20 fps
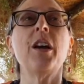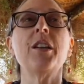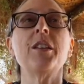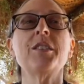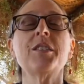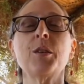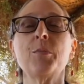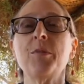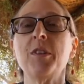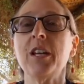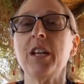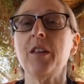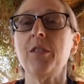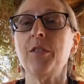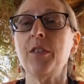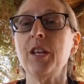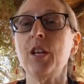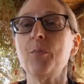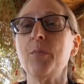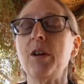something I
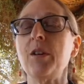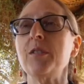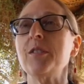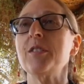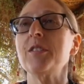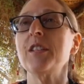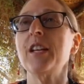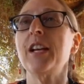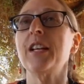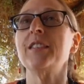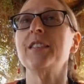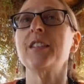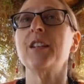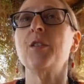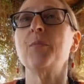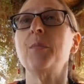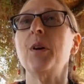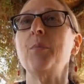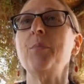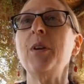think about is that
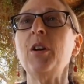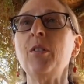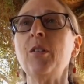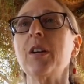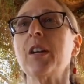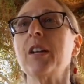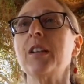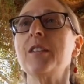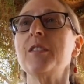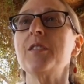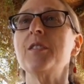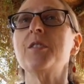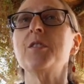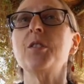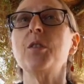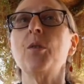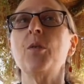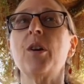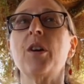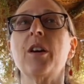Americans,
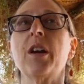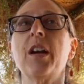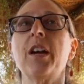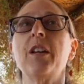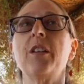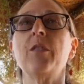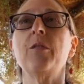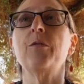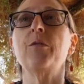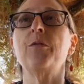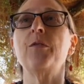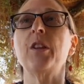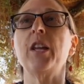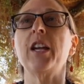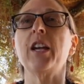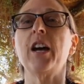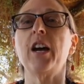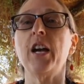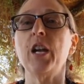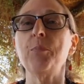are kind of
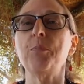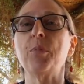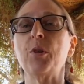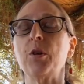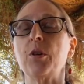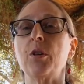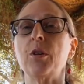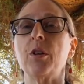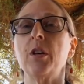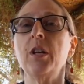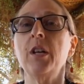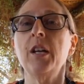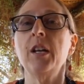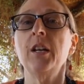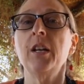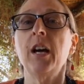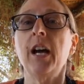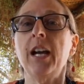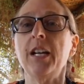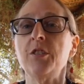like hyper
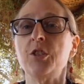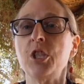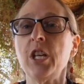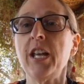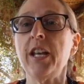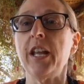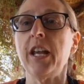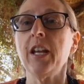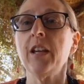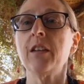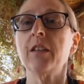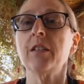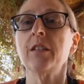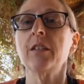hygienic.